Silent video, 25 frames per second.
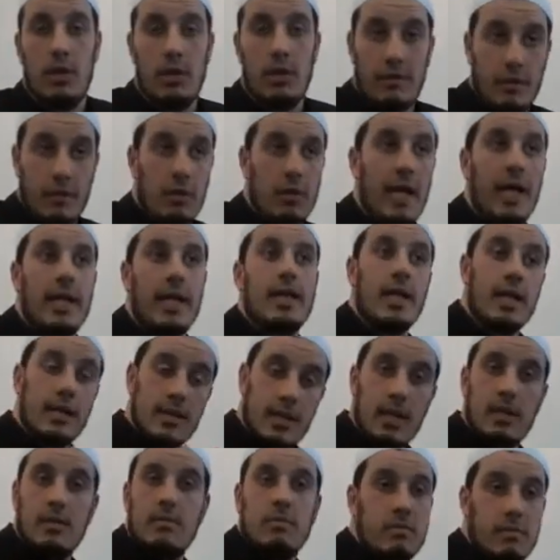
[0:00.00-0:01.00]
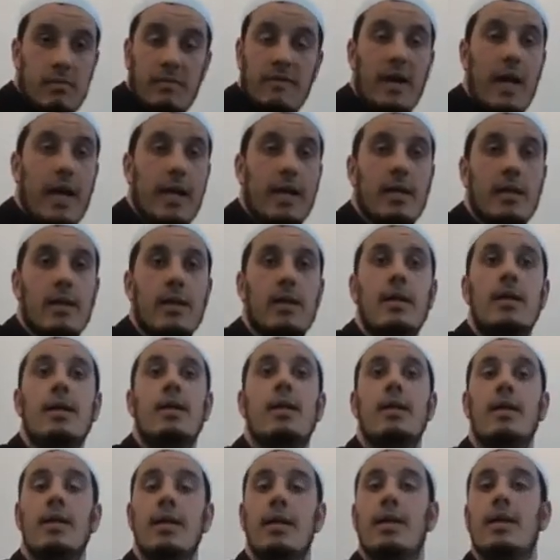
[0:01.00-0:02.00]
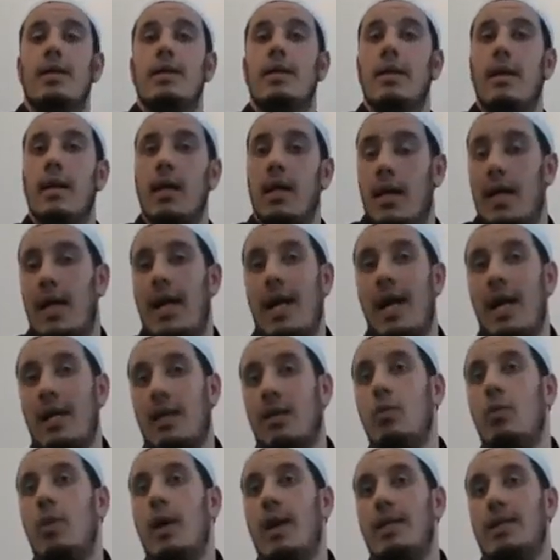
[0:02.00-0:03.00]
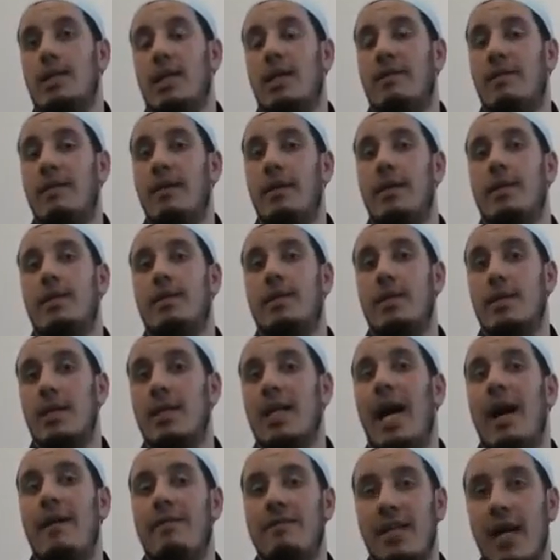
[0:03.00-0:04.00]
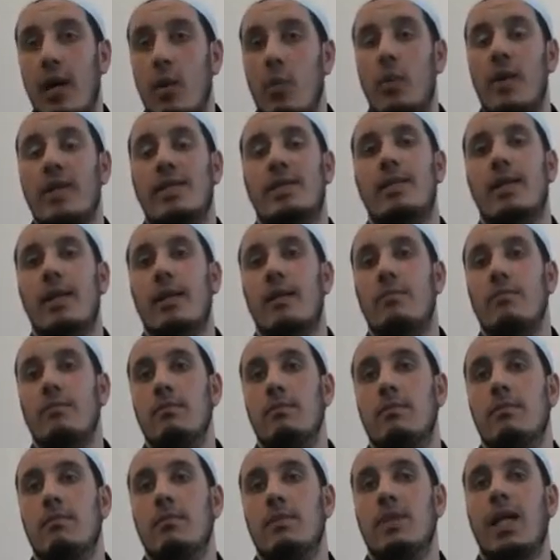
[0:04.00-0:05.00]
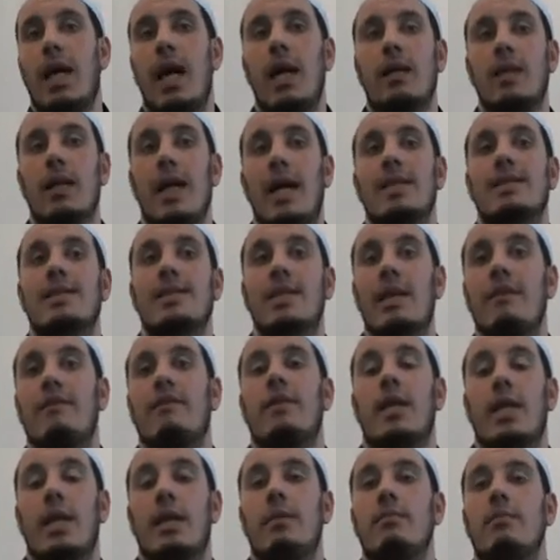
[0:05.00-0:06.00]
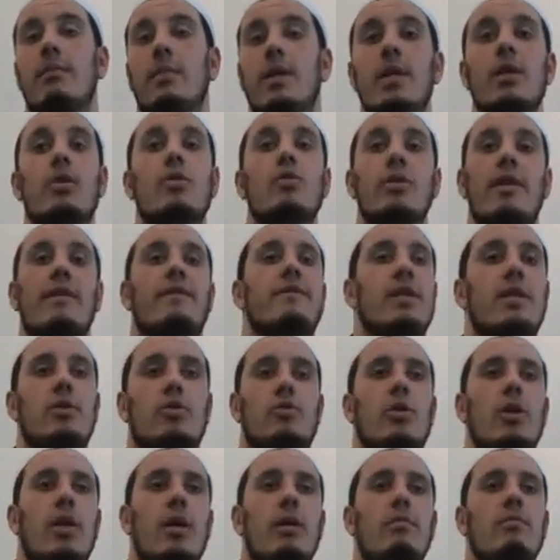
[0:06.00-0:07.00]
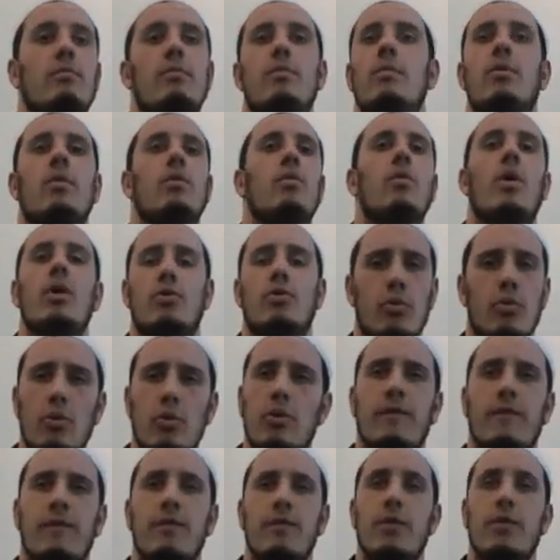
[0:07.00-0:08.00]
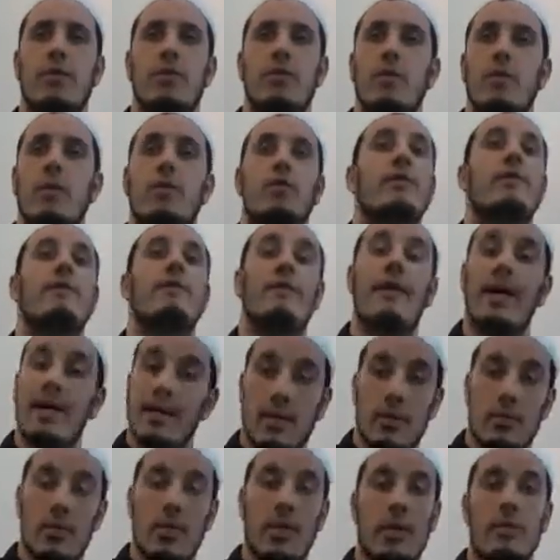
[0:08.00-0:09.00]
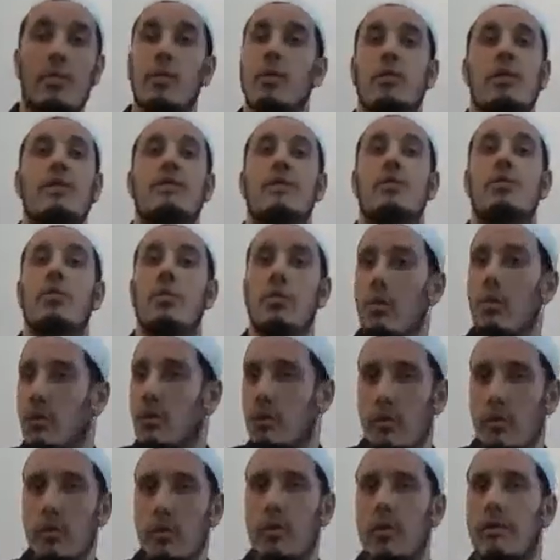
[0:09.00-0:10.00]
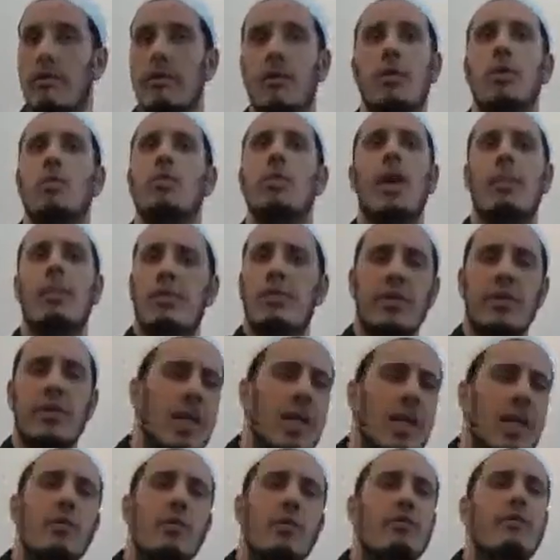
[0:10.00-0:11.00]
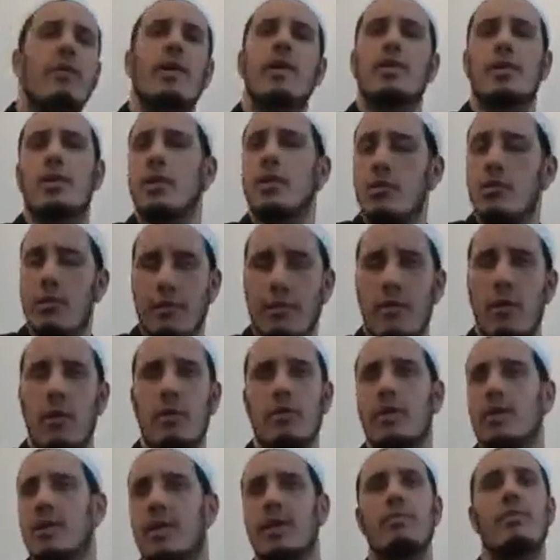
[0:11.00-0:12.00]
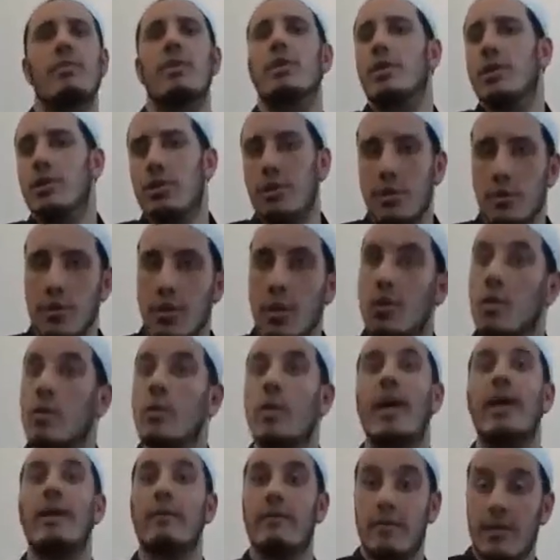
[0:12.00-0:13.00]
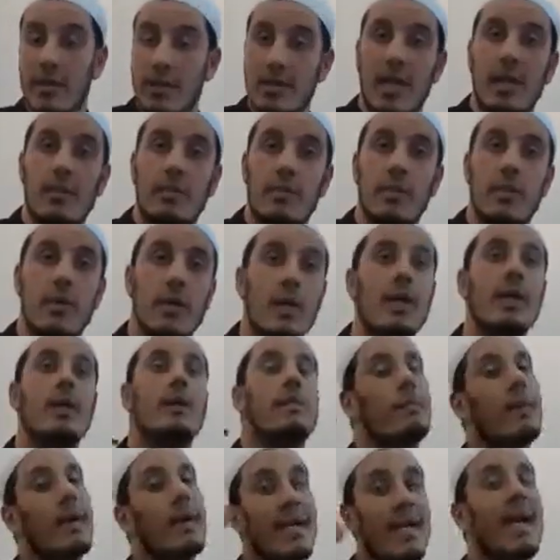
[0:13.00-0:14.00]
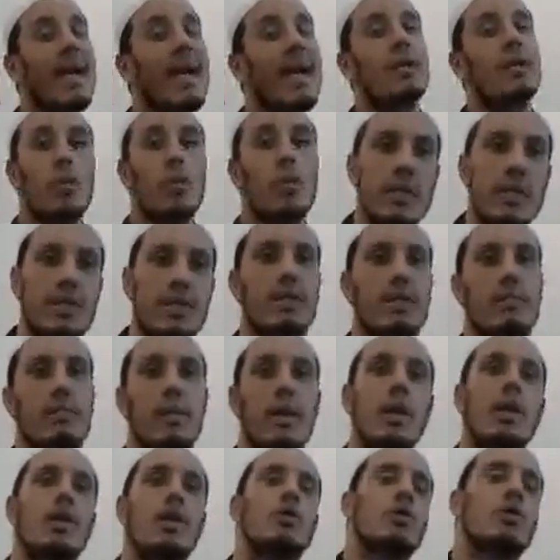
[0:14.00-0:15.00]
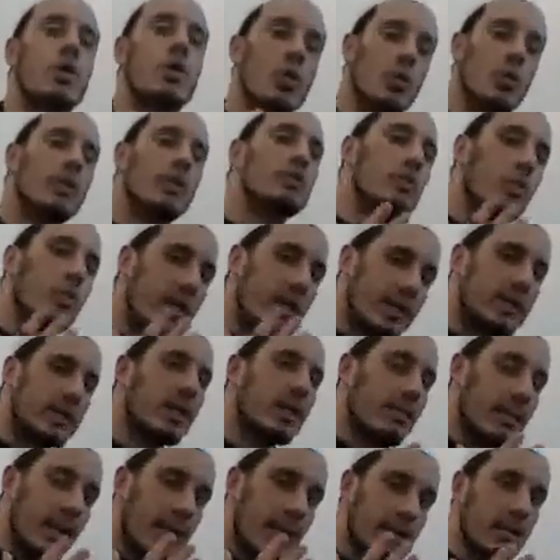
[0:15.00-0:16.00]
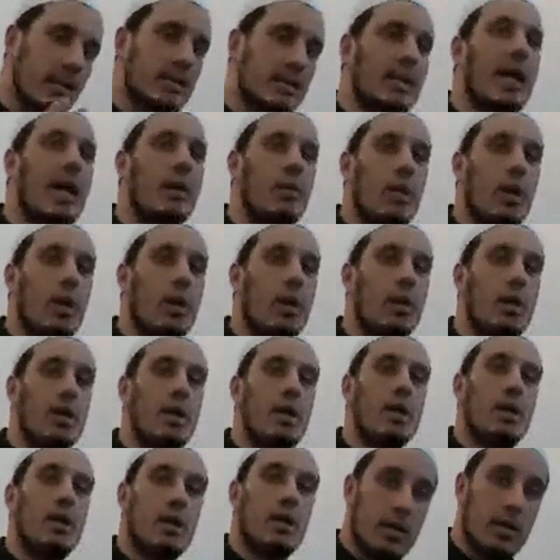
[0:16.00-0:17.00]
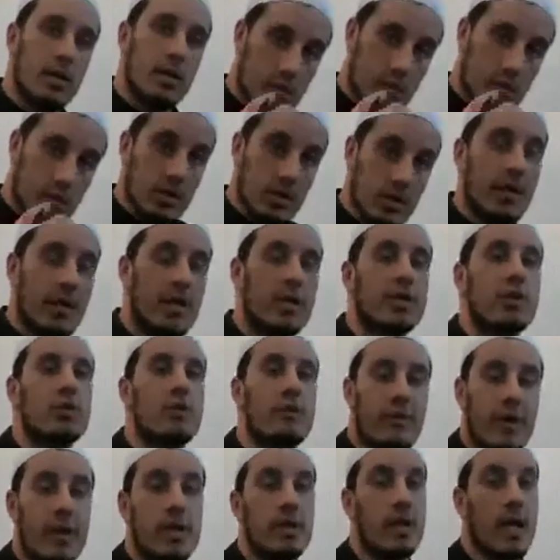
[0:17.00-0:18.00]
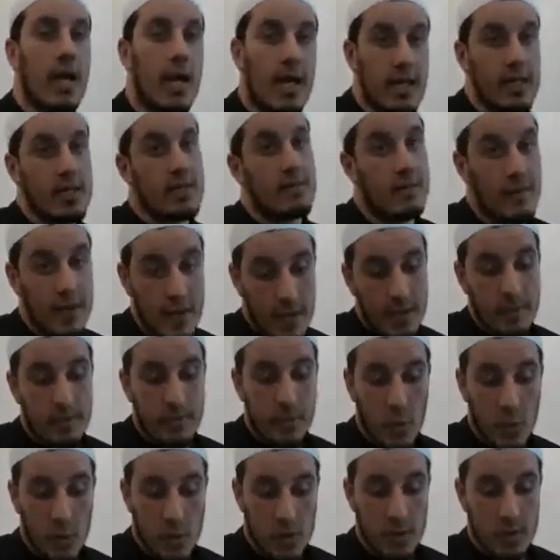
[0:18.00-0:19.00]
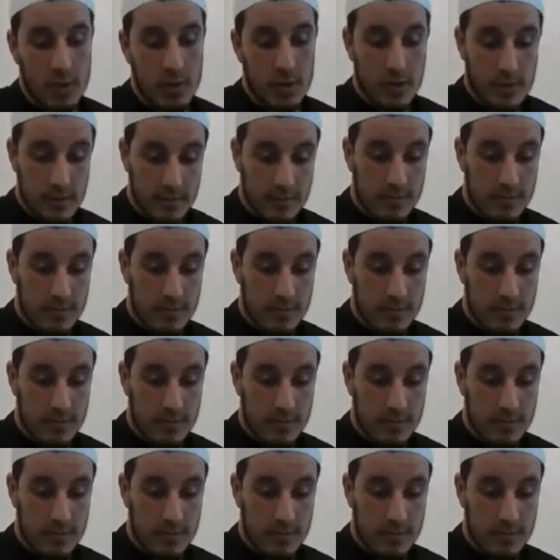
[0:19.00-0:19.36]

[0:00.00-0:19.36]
If you like it, then fine. Otherwise, if he didn't have that wisdom, that Allah has given him, he could have said to him, What's wrong with you? He could have fighted with him. He could have said, well, What's wrong with you? We are preaching our religion. You don't follow the same religion, so go away, for example. But he had the wisdom. So, always wisdom in the da'wah to the religion of Allah is very important.